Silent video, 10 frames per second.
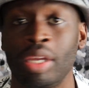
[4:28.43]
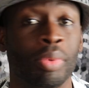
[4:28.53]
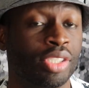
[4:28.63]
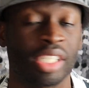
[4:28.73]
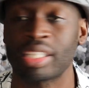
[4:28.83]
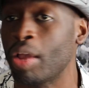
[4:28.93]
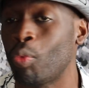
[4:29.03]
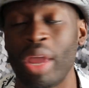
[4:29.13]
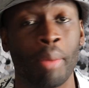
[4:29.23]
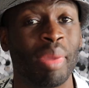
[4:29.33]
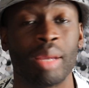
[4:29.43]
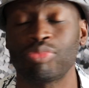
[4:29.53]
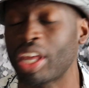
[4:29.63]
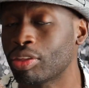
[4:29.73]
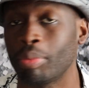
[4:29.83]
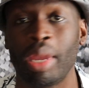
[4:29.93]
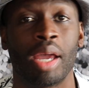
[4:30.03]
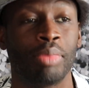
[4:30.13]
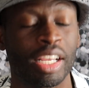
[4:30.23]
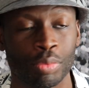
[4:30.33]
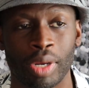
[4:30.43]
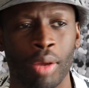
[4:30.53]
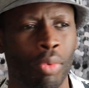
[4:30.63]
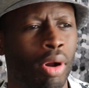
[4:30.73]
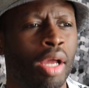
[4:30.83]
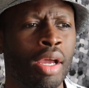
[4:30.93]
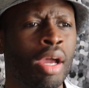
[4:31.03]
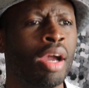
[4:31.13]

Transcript: It was just like wham, bam, thank you, ma'am. That's what I want.